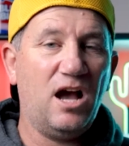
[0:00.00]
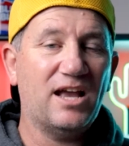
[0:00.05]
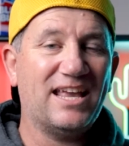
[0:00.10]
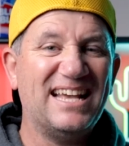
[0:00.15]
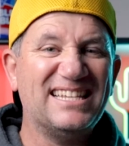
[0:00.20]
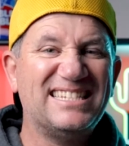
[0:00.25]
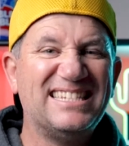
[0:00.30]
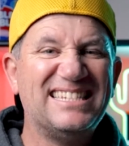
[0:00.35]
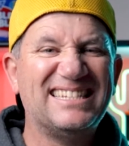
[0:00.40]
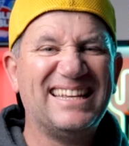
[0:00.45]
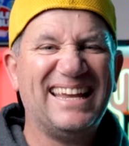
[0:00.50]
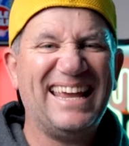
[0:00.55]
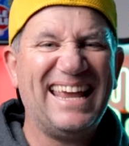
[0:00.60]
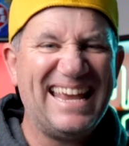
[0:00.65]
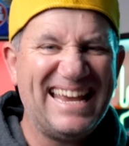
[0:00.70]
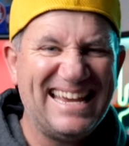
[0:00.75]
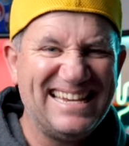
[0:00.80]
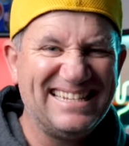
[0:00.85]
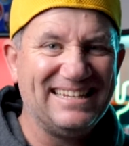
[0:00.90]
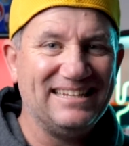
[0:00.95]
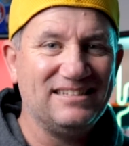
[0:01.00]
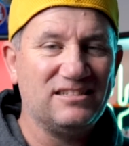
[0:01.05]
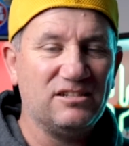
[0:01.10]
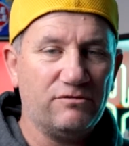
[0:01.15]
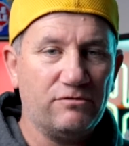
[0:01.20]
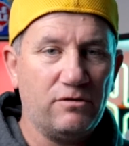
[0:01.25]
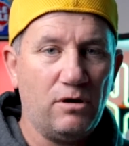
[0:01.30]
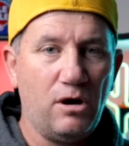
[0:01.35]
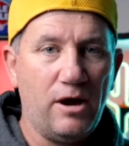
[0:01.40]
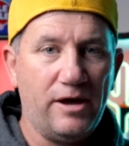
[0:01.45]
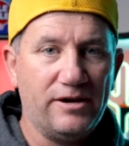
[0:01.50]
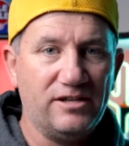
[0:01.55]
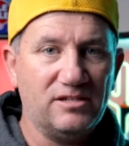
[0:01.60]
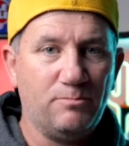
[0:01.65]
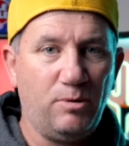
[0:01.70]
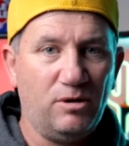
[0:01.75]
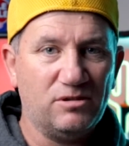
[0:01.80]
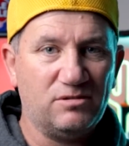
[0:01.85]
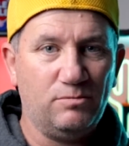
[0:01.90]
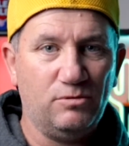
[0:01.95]
I guess, as easy to ride as
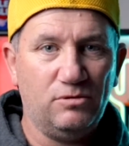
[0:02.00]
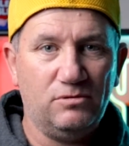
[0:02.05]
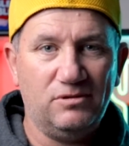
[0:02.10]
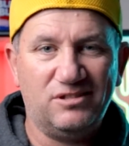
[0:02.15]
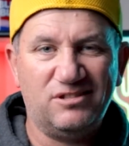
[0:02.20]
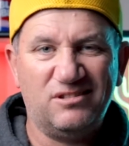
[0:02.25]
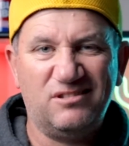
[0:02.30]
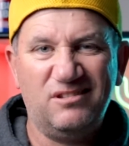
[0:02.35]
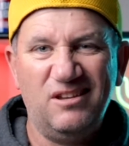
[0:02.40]
possible.